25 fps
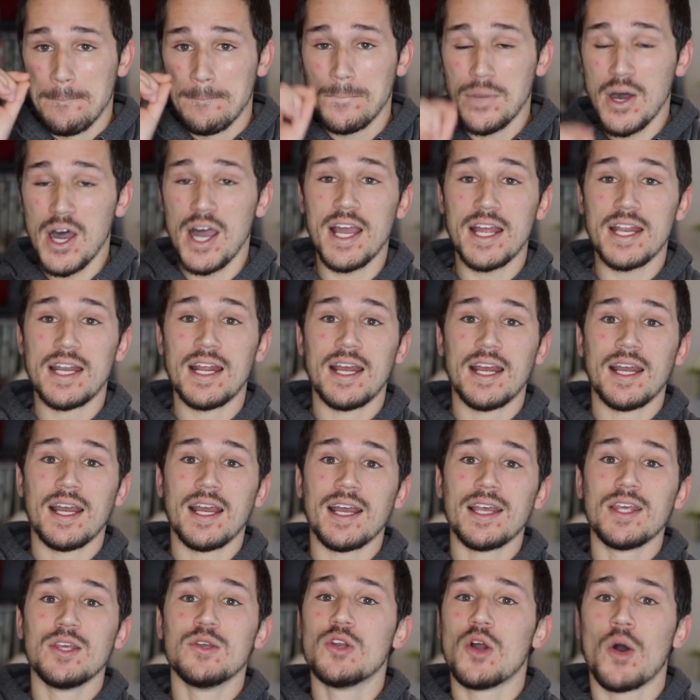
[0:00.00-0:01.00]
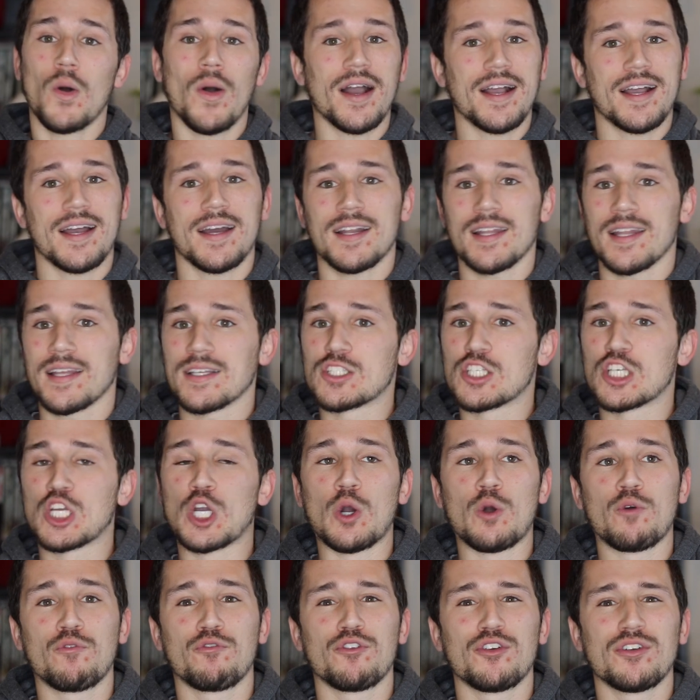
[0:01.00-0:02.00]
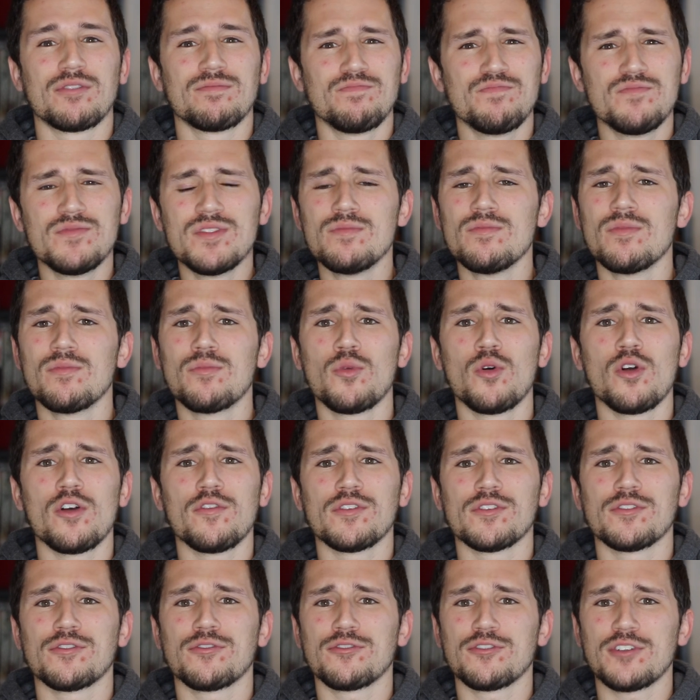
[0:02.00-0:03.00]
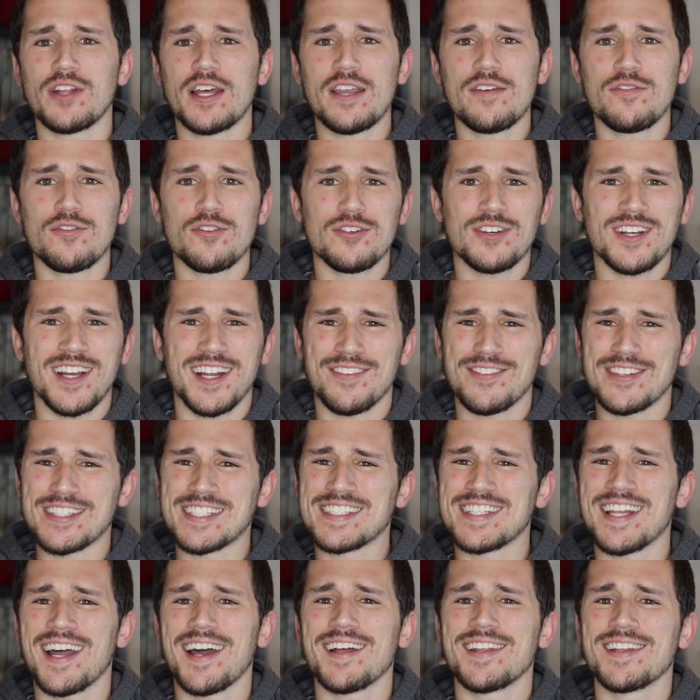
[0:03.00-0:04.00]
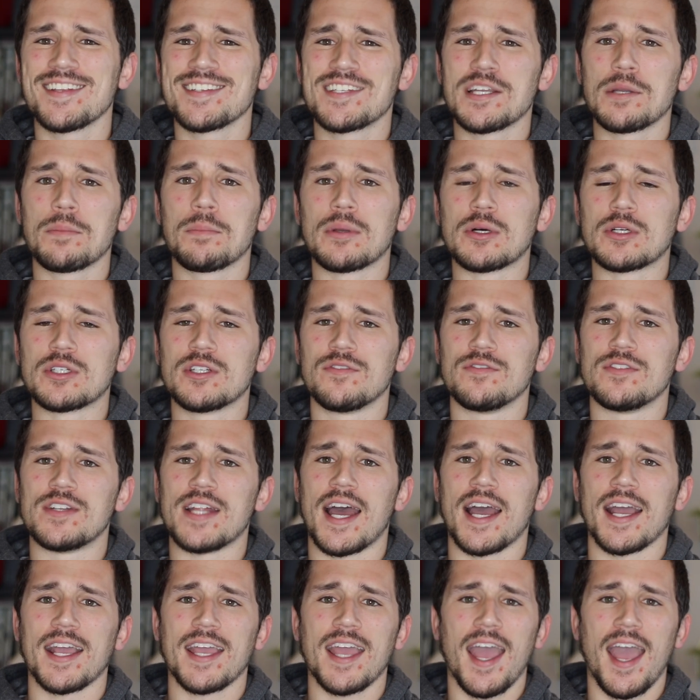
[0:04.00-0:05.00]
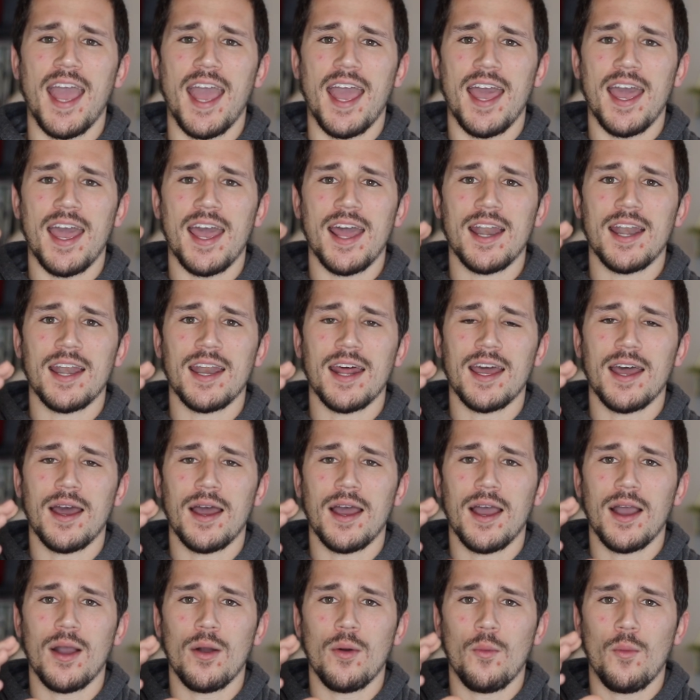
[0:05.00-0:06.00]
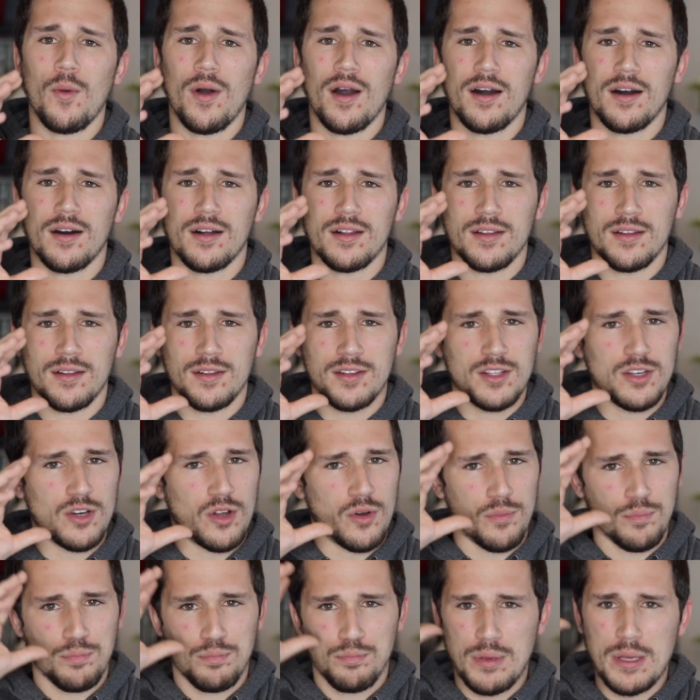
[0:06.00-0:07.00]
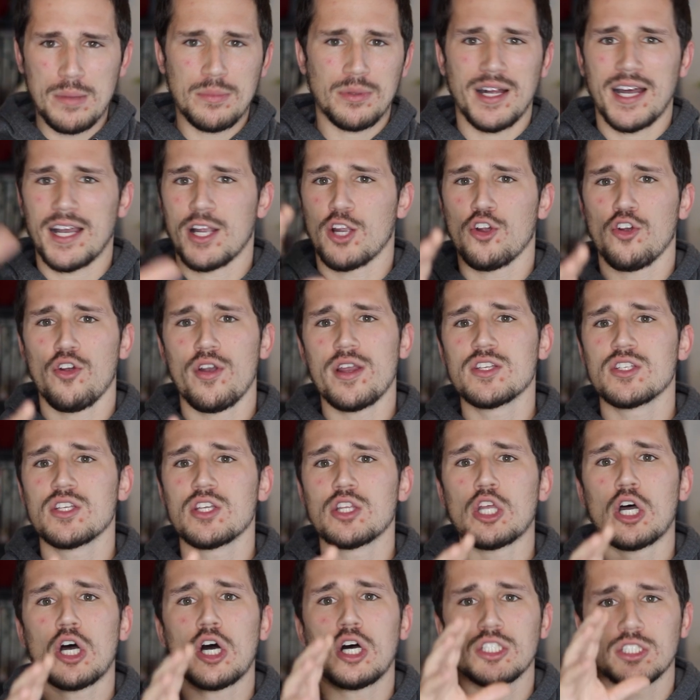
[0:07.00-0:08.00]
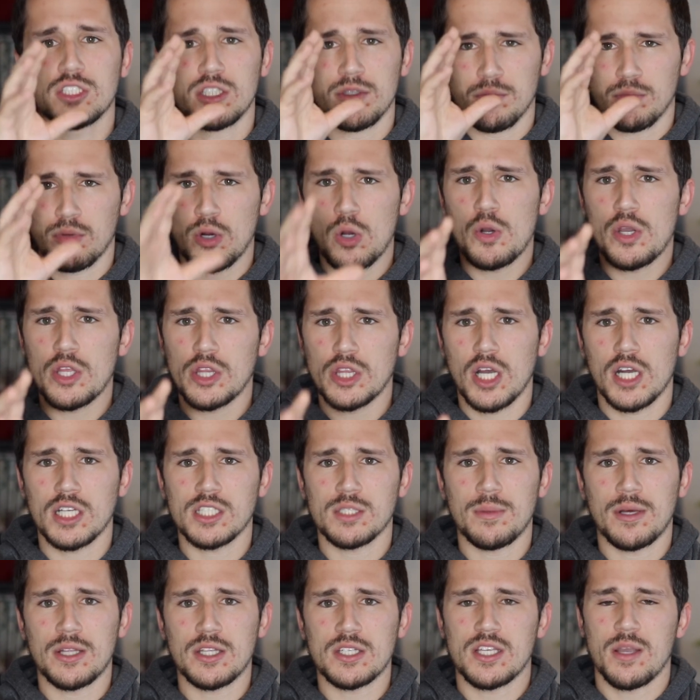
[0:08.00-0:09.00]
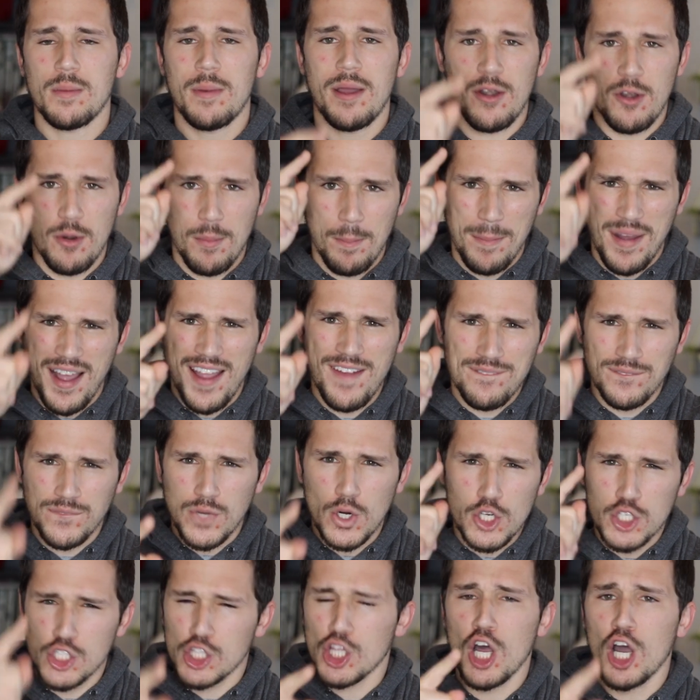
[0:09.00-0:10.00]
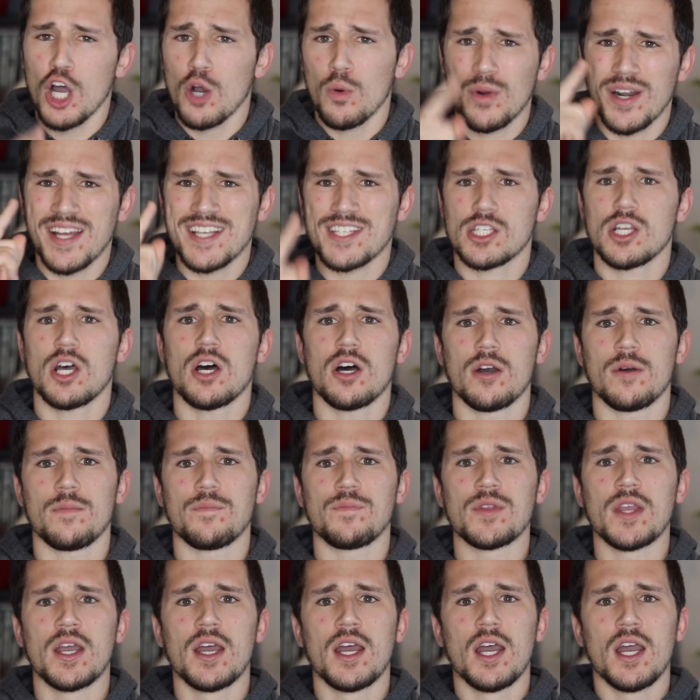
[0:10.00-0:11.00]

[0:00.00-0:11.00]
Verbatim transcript: But, you know, I kind of like to go for more of a flavor, kind of a stylistic build of deck. And while, you know, people had crazy thoughts and broken thoughts about the commander, my first thought when I saw him